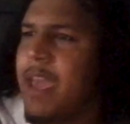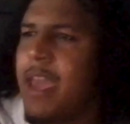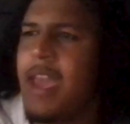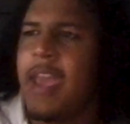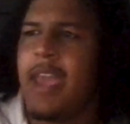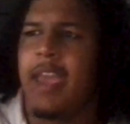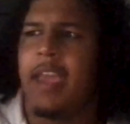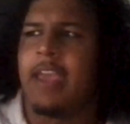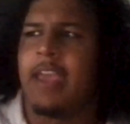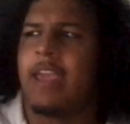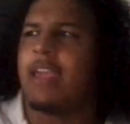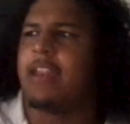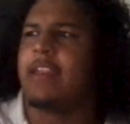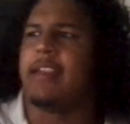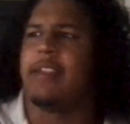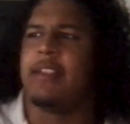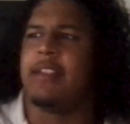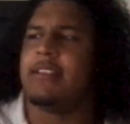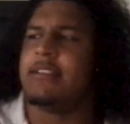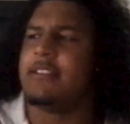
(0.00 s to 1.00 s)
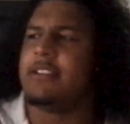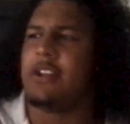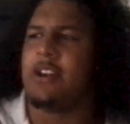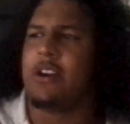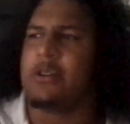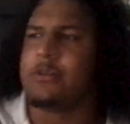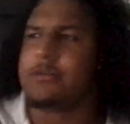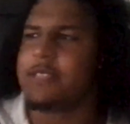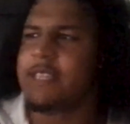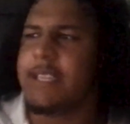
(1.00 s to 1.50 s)
man, you
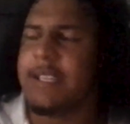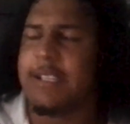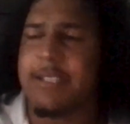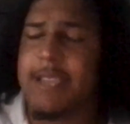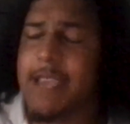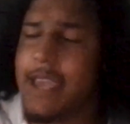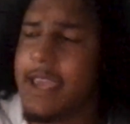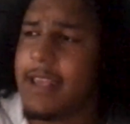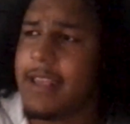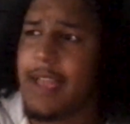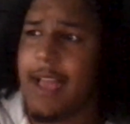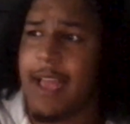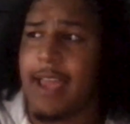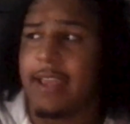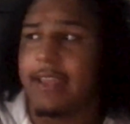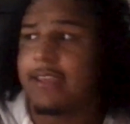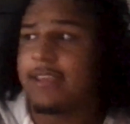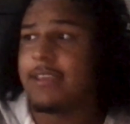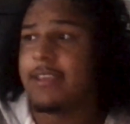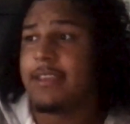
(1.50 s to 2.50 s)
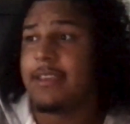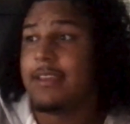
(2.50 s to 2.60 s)
know, TJ, like